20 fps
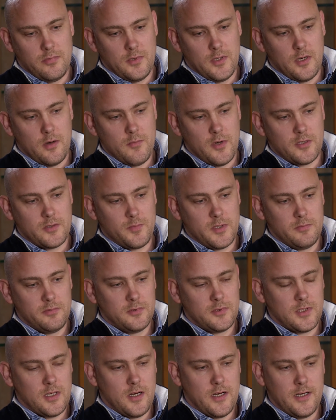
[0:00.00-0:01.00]
most people
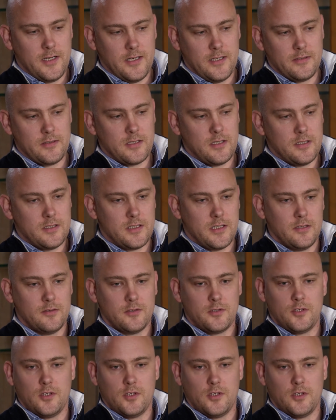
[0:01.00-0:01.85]
start in an inside sales